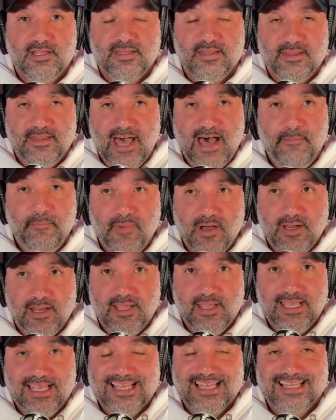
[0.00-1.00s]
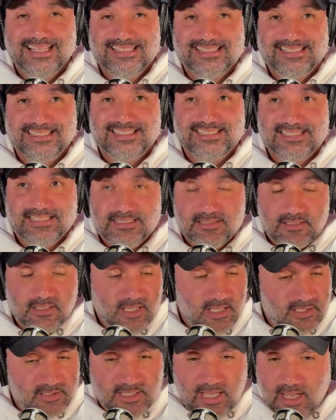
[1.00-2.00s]
that money
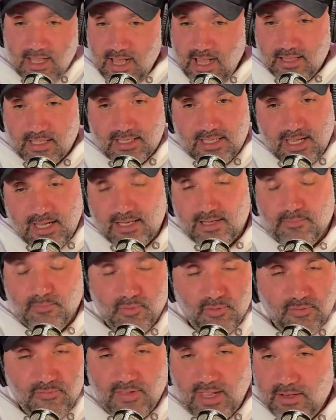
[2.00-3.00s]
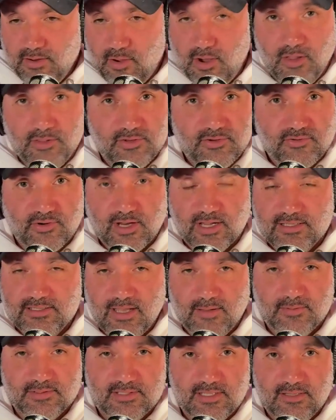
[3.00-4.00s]
is allocated, moved. I know all the tricks. I
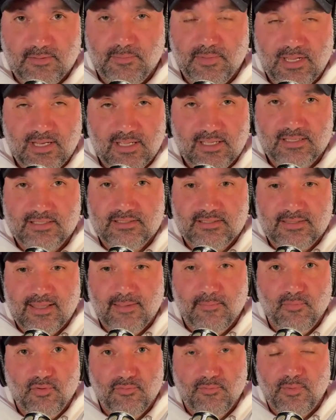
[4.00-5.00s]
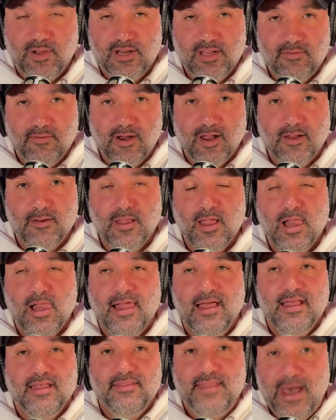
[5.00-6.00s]
was in meetings. They move money around.
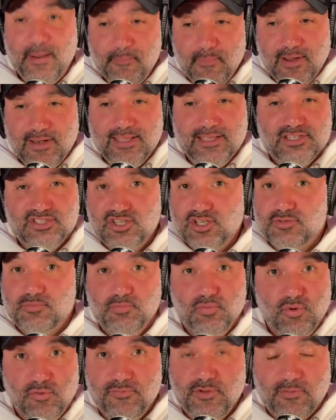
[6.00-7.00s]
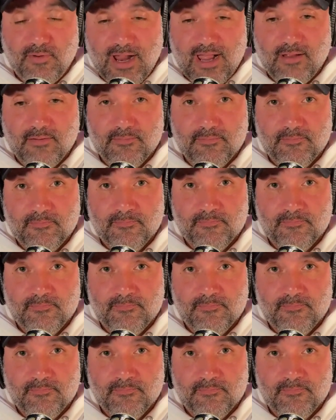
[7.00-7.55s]
That money is just moved around.